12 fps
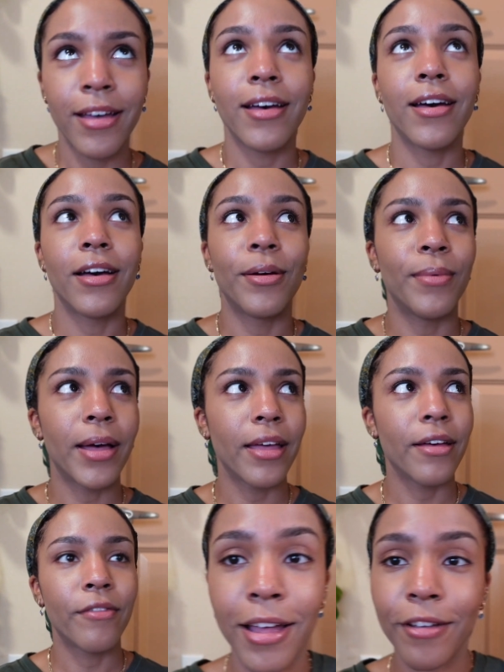I
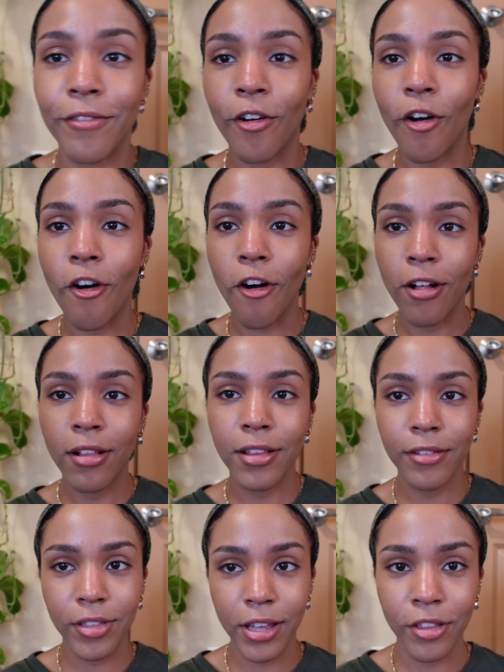have all
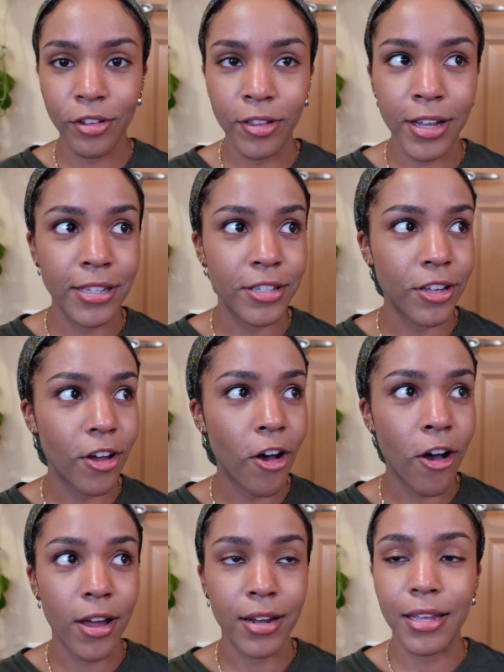of the other lights
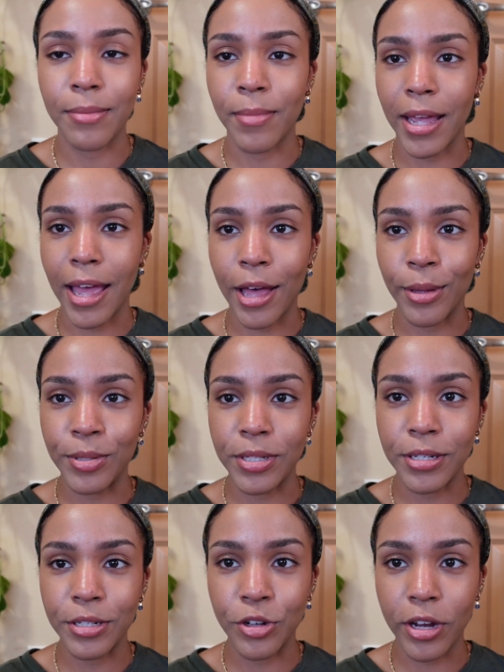on in my house
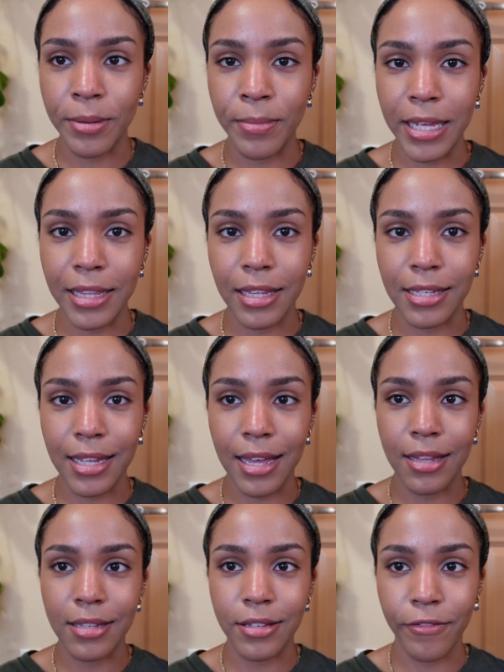to try to make this
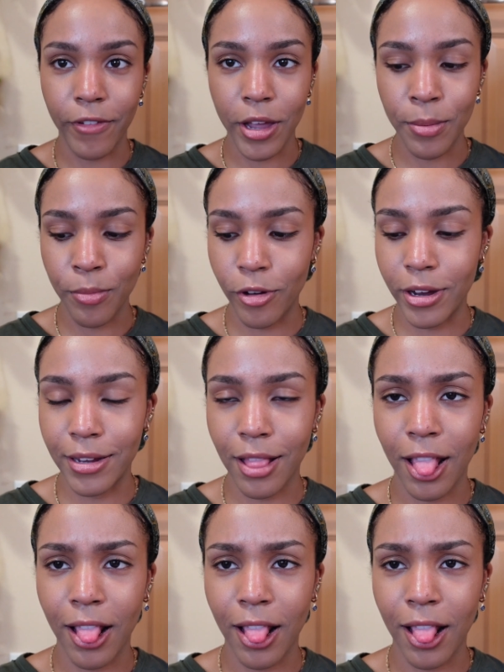as bright